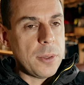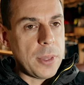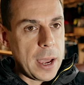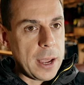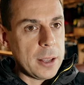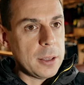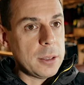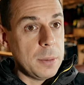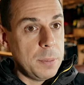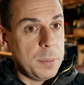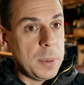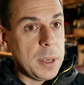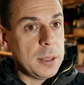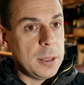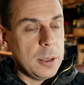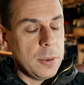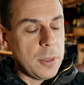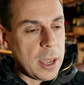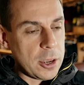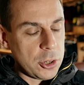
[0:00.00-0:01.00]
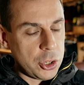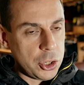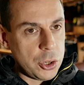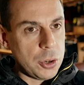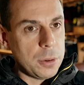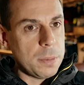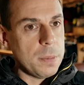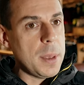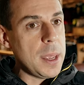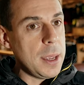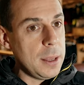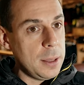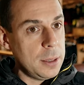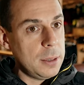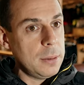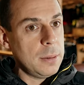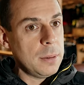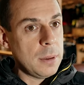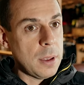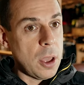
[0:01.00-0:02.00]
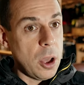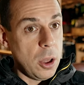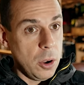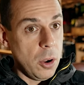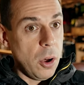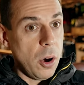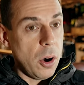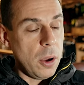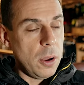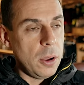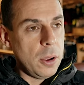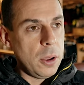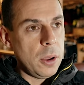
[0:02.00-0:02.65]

That's a big deal. That should mean a lot.